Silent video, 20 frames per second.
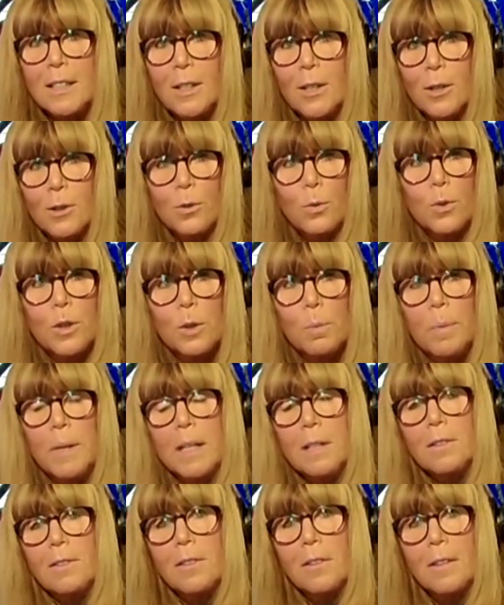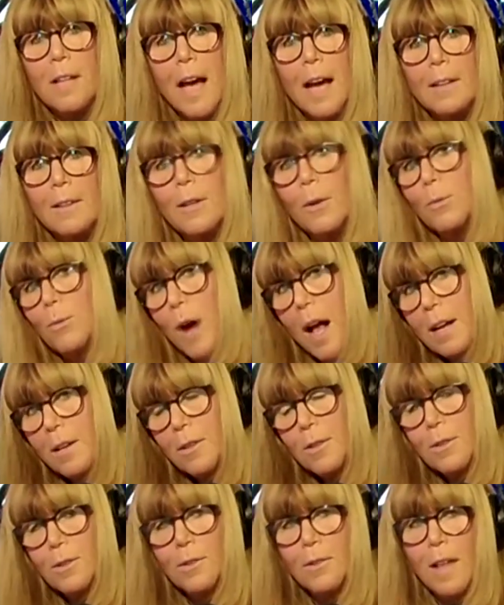years, which means that the
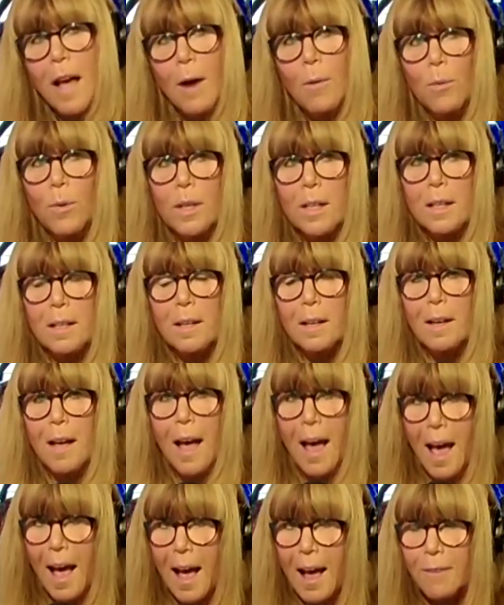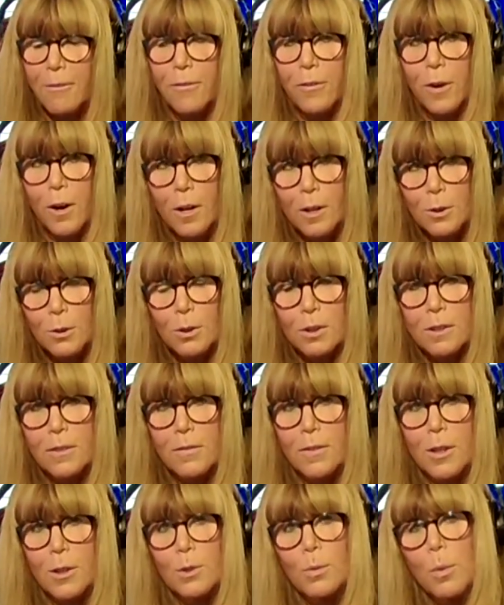records that we had for hundreds of
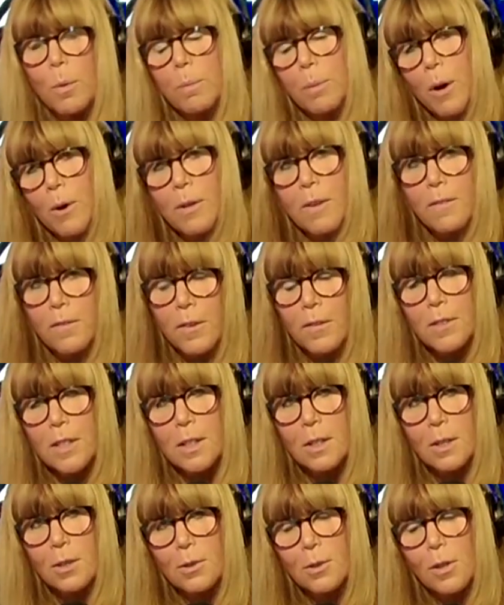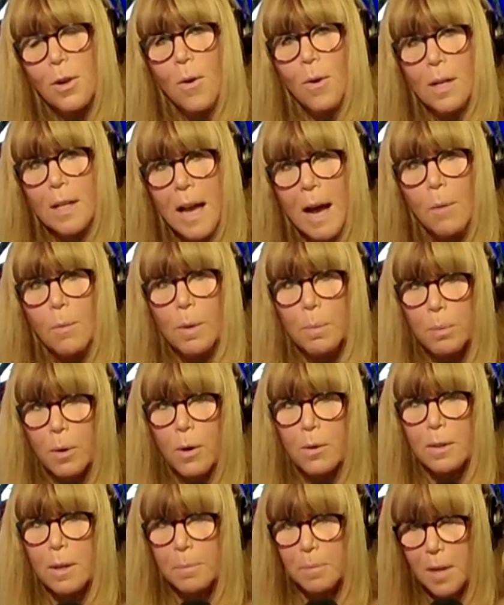years were broken 15 years ago, and now we
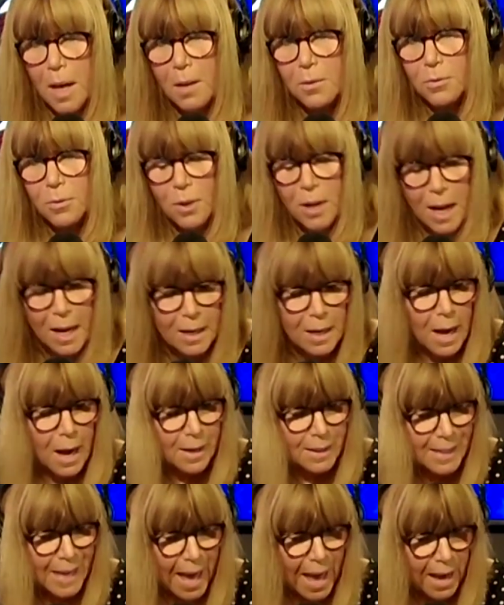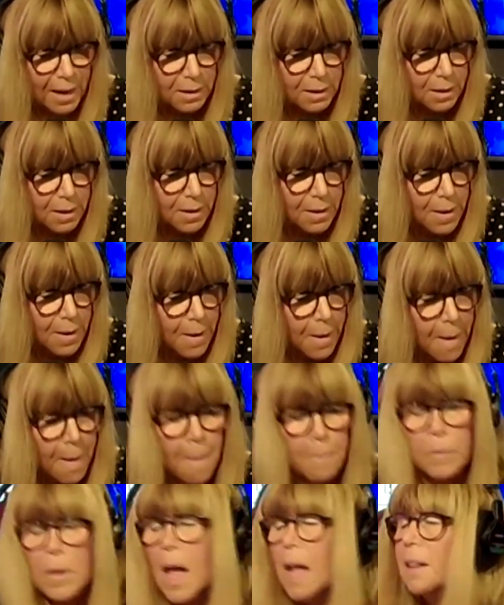broke them yesterday again.
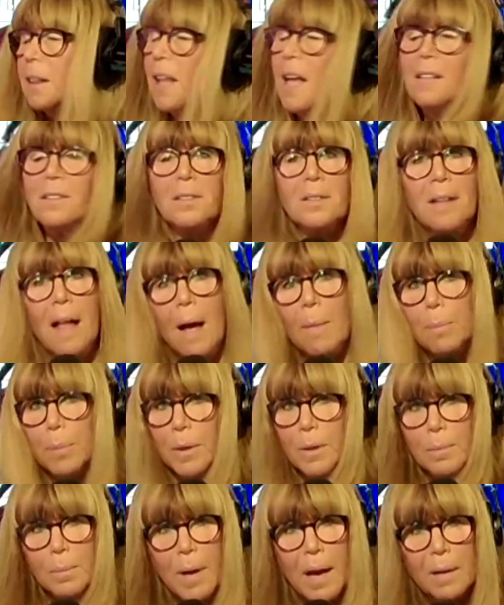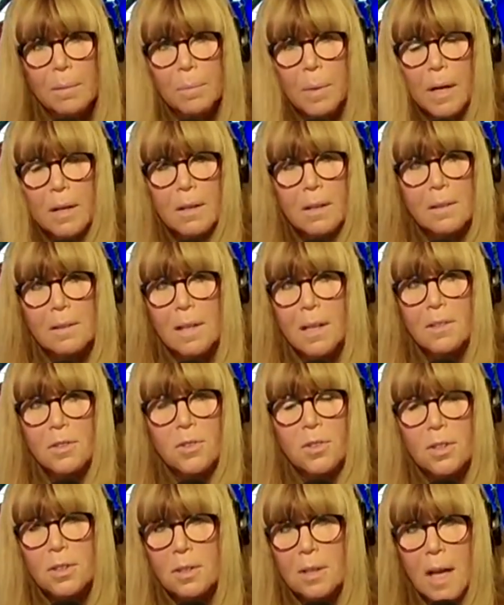And let's not Build Back Better. Let's
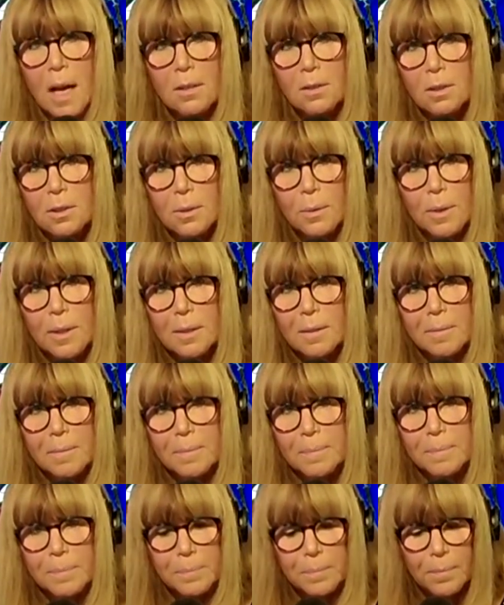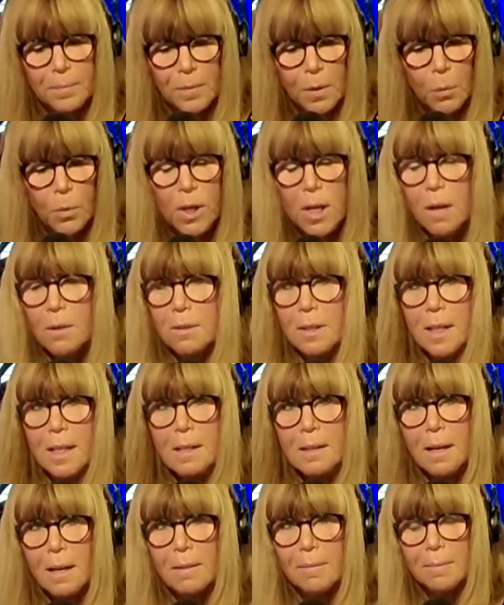just not do it. We don't
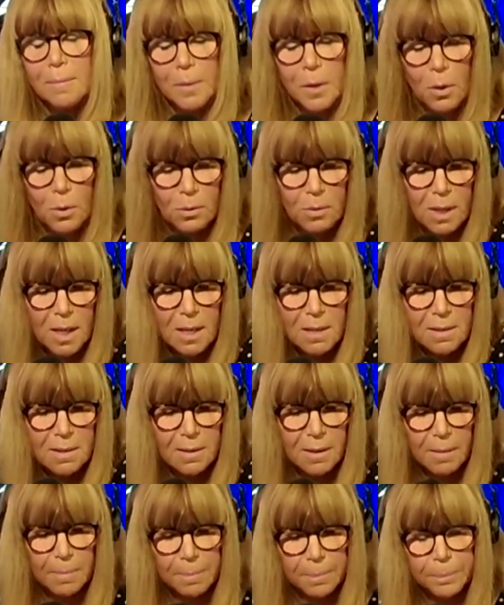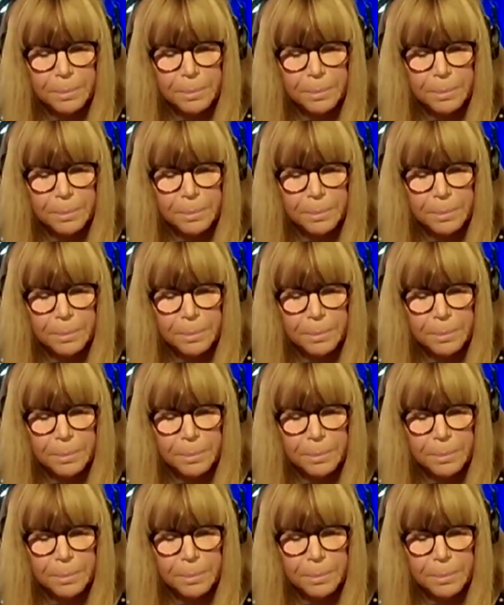need it. Who needs it?